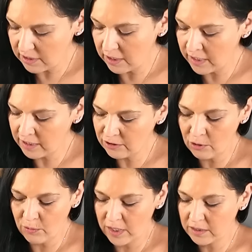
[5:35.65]
And I
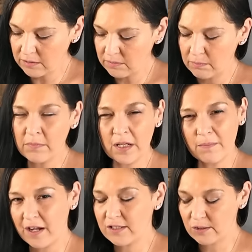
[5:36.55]
don't want to
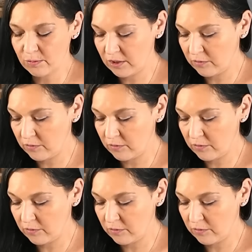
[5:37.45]
minimize what